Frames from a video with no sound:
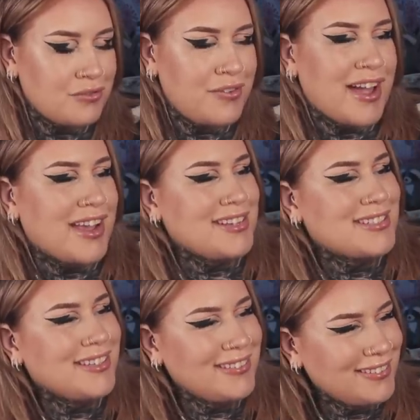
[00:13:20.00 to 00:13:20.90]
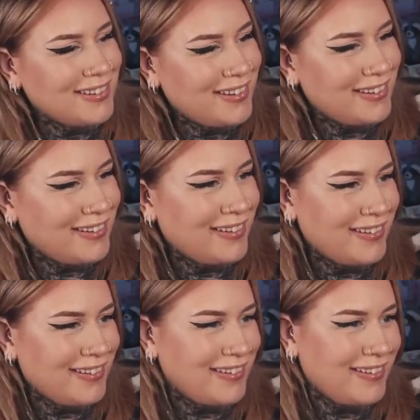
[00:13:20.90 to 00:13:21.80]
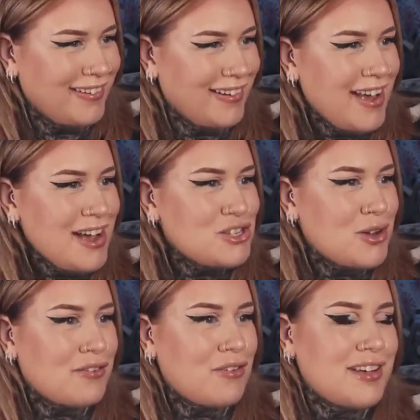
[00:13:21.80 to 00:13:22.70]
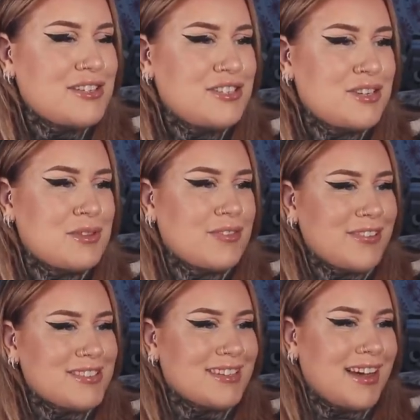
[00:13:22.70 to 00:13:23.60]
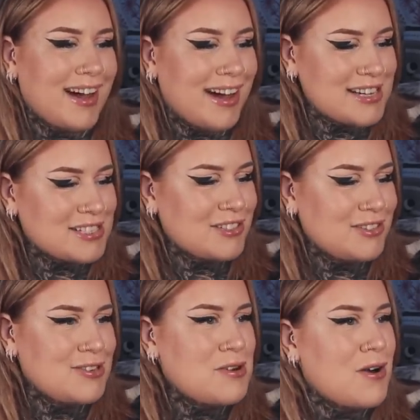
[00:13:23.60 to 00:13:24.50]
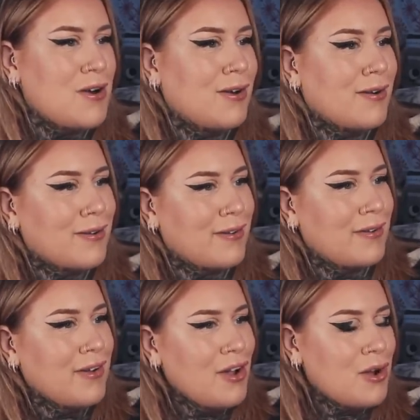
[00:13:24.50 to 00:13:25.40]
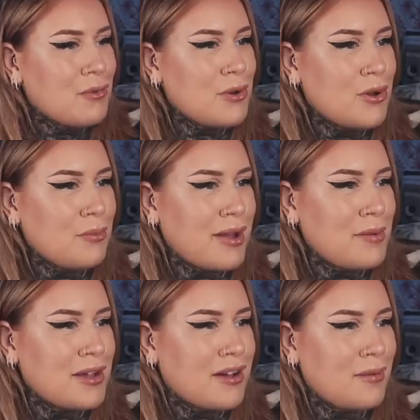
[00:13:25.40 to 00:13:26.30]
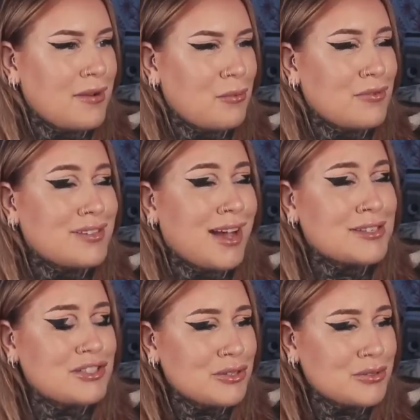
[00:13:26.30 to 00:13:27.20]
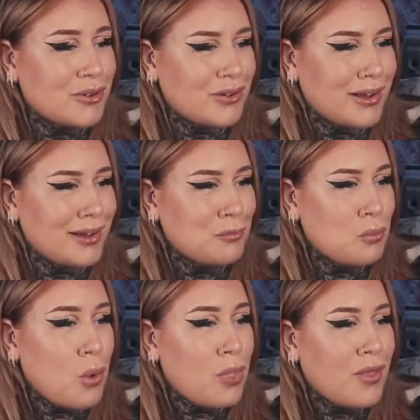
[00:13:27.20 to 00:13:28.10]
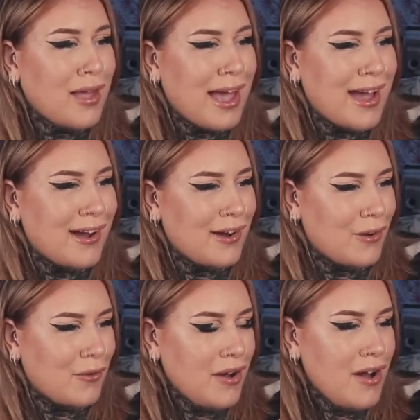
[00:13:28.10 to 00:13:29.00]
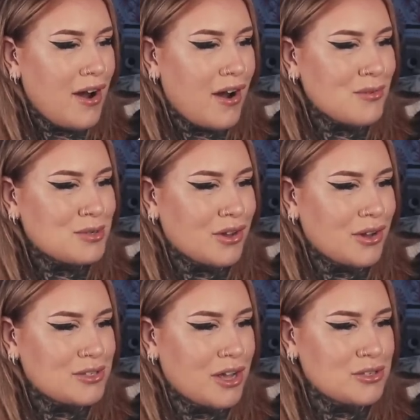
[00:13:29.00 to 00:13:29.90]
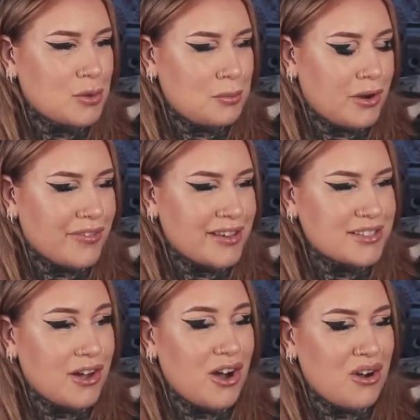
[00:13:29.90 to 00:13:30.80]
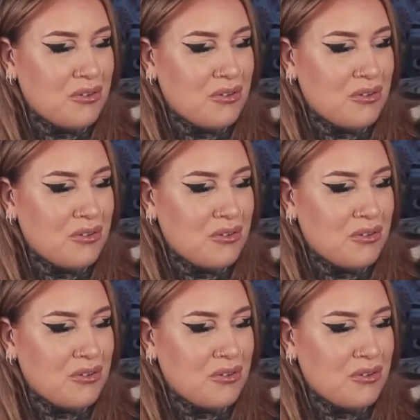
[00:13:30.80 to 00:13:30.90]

fade? Do you have a relationship with your dad? No. Will your baby come out with tattoos on it? What the hell? I'm so turned on by this. Oh,